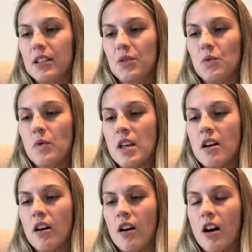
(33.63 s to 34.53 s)
we
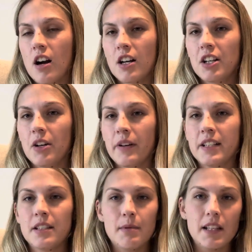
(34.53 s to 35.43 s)
are going
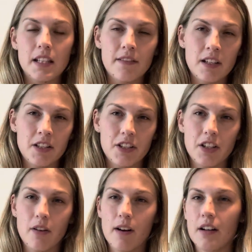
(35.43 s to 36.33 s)
to be leaving to
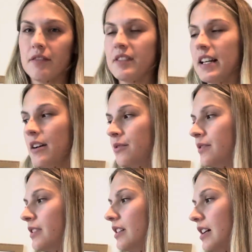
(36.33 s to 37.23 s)
go out of town,
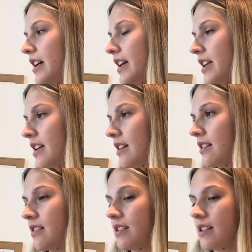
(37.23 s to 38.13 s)

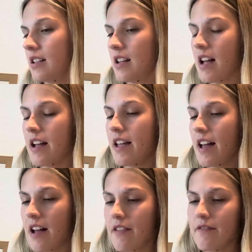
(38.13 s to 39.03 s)
and I
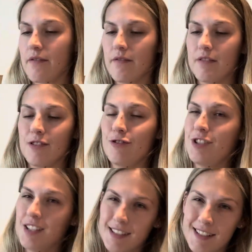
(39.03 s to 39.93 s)
have
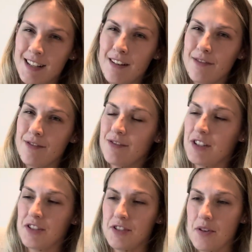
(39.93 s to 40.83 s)
just enough to
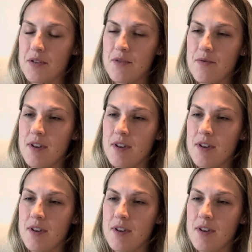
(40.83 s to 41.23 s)
show you